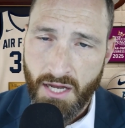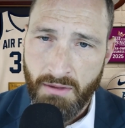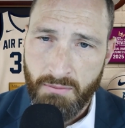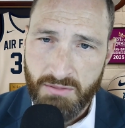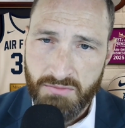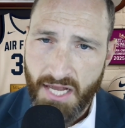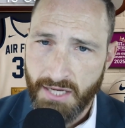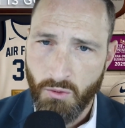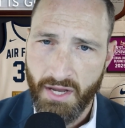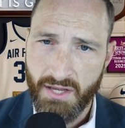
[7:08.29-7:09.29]
maybe some
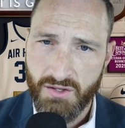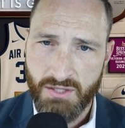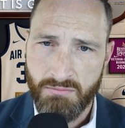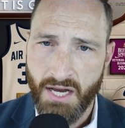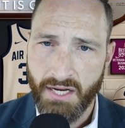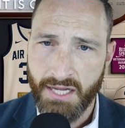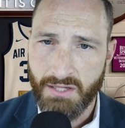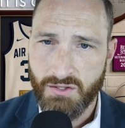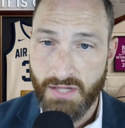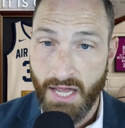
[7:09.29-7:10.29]
takeaways, some
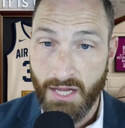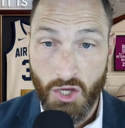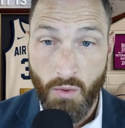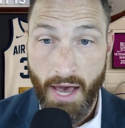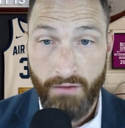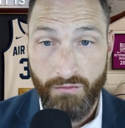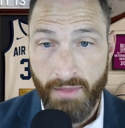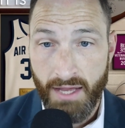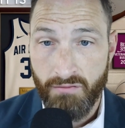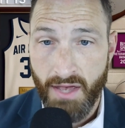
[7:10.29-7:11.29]
nuggets that you had from
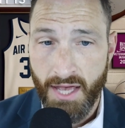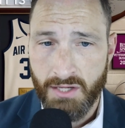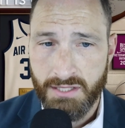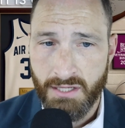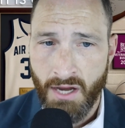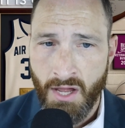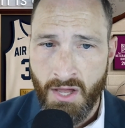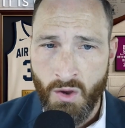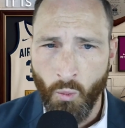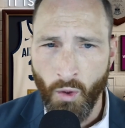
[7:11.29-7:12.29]
that event, and
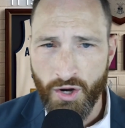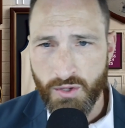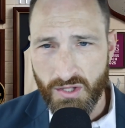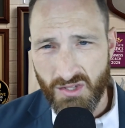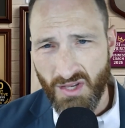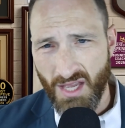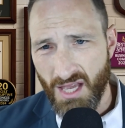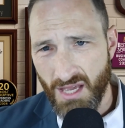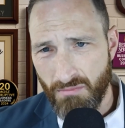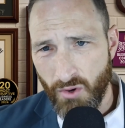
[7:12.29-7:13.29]
where you could
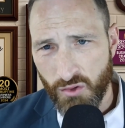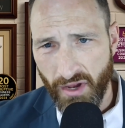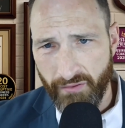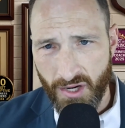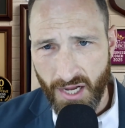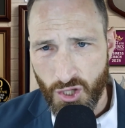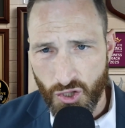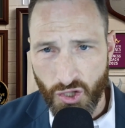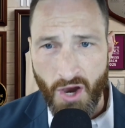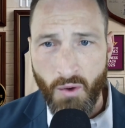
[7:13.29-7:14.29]
see most favored
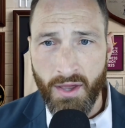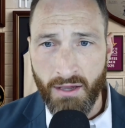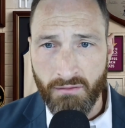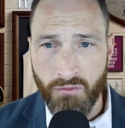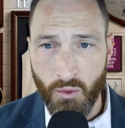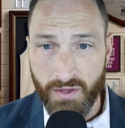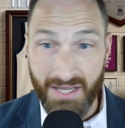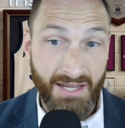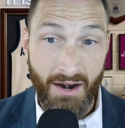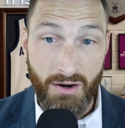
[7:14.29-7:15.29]
nation going for the
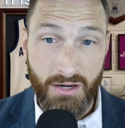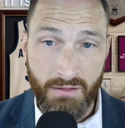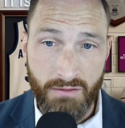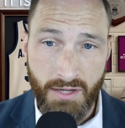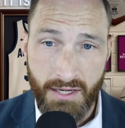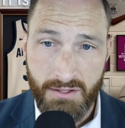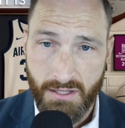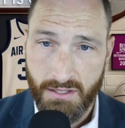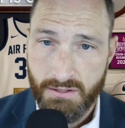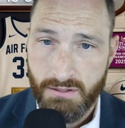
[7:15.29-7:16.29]
entirety of the United
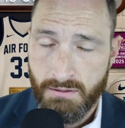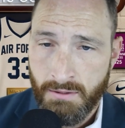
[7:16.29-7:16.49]
States.